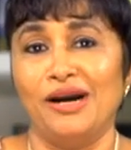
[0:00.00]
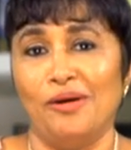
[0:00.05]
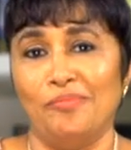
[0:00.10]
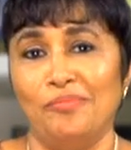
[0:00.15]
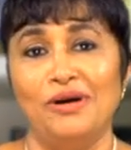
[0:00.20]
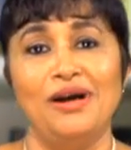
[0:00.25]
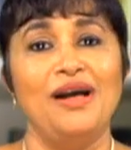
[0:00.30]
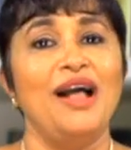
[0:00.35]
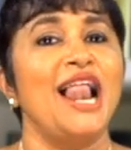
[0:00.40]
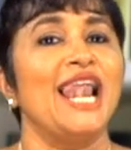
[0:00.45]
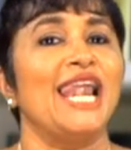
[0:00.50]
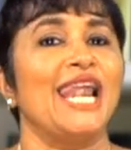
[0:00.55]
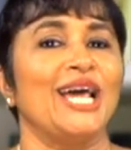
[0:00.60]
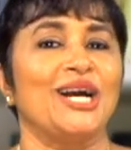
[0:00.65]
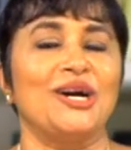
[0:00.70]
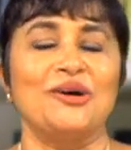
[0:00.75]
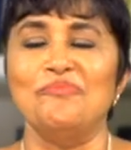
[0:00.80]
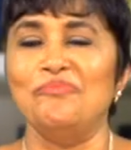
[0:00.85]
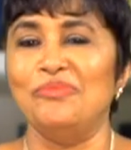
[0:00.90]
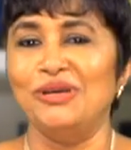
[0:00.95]
up
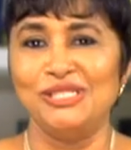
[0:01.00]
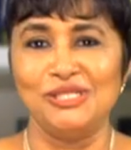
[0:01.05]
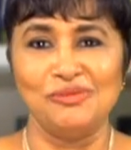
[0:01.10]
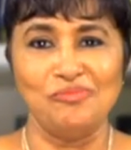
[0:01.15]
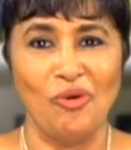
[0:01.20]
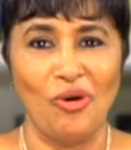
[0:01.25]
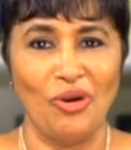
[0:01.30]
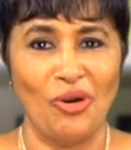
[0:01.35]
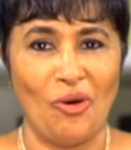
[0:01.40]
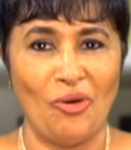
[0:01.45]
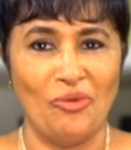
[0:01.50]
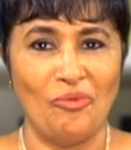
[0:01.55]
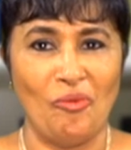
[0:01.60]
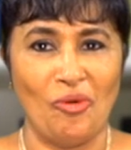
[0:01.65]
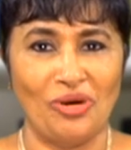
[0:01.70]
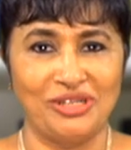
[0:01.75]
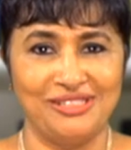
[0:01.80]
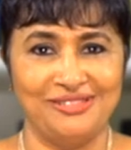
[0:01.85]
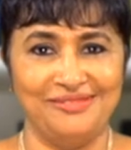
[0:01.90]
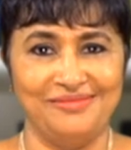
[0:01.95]
like a beach ball on
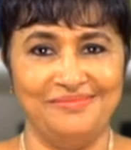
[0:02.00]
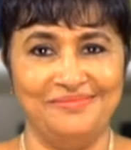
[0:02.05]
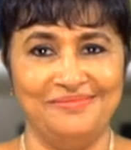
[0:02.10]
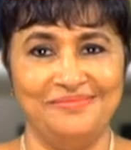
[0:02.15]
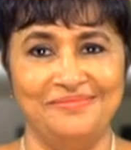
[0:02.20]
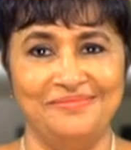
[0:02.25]
water.